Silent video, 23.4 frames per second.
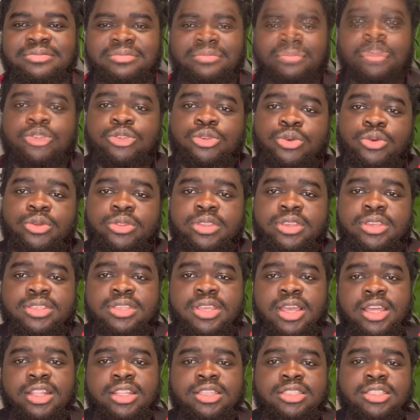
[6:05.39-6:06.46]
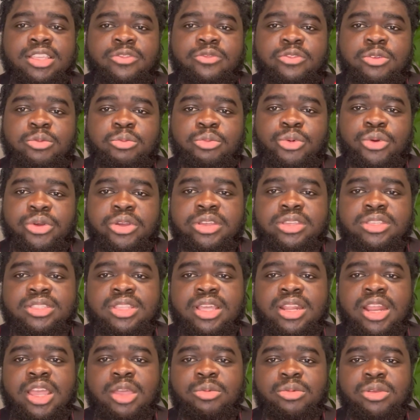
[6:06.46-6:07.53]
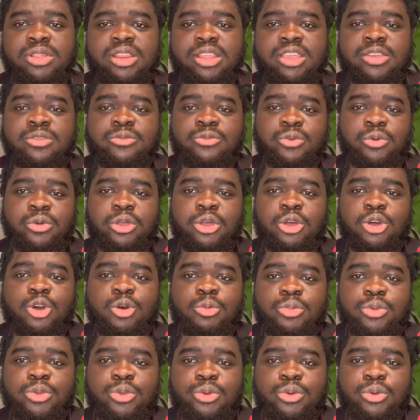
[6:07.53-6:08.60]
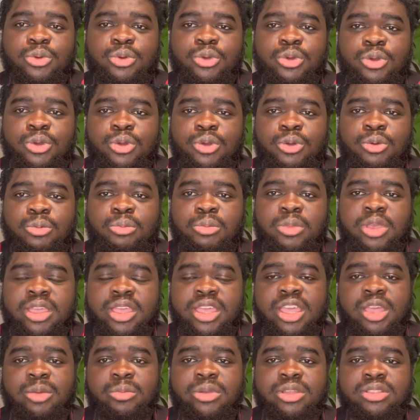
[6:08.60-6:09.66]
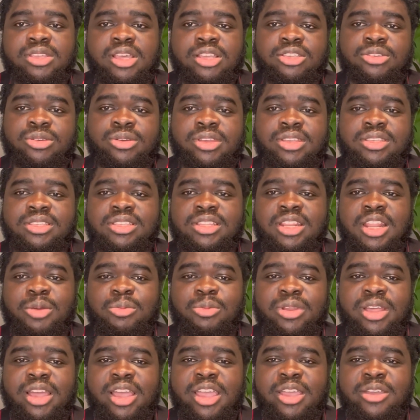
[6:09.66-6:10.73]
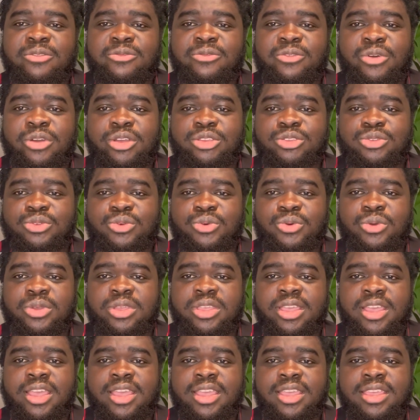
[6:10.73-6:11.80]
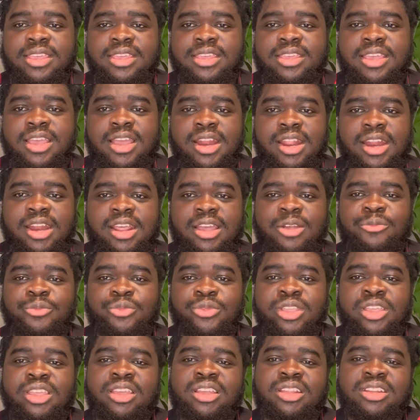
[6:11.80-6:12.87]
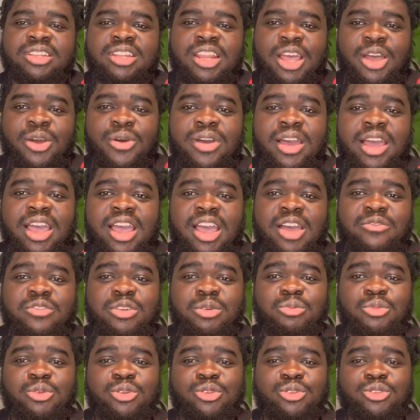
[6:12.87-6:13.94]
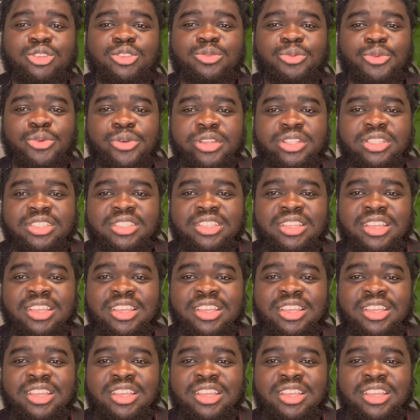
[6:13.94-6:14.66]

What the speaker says: So these are the 7 points that I believe will help you make a better choice in applying for a school here in Canada. Now I have a bonus point.